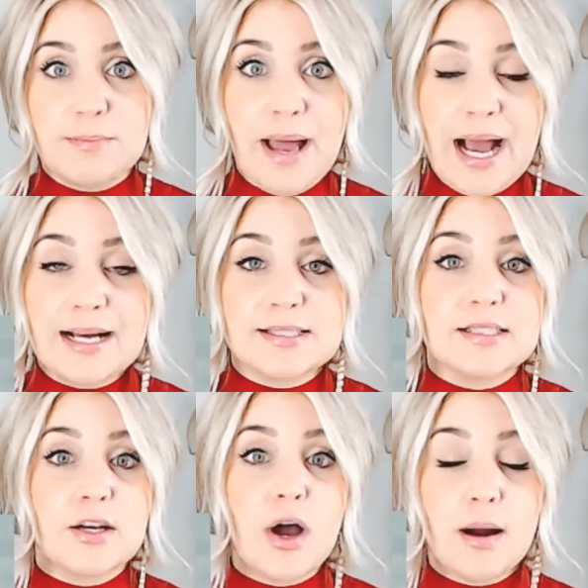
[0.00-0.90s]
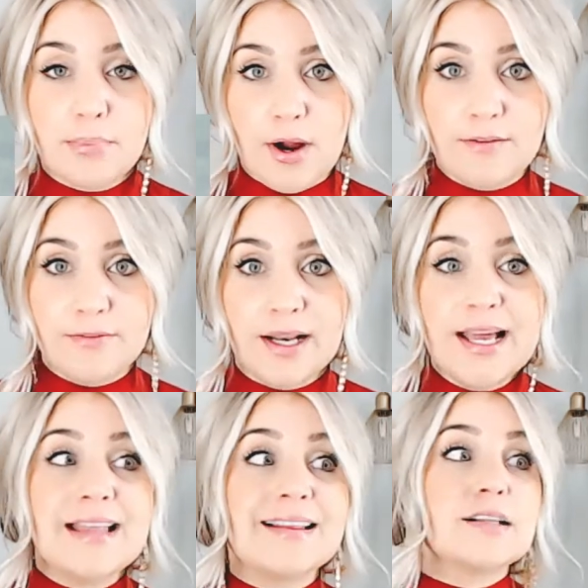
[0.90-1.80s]
pass as a nonprofit.
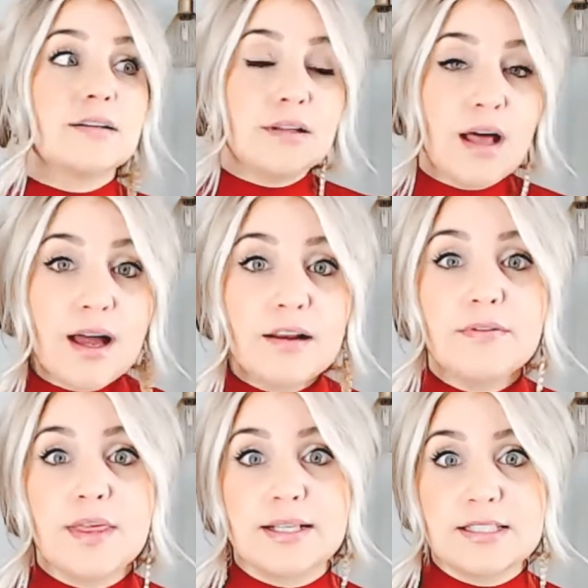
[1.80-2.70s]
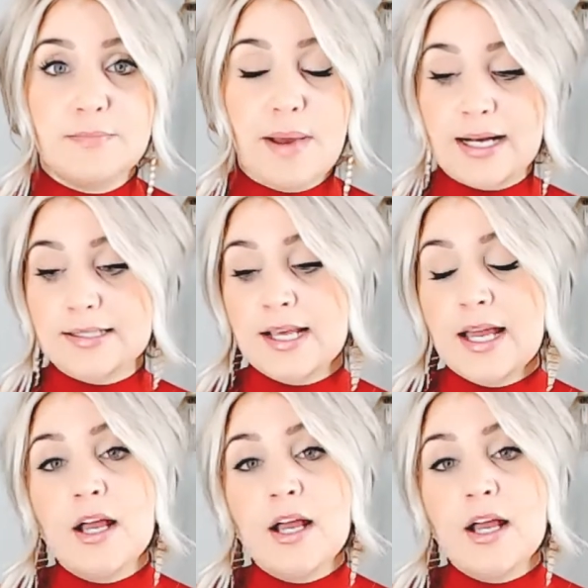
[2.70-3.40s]
That's a lot of things to pass.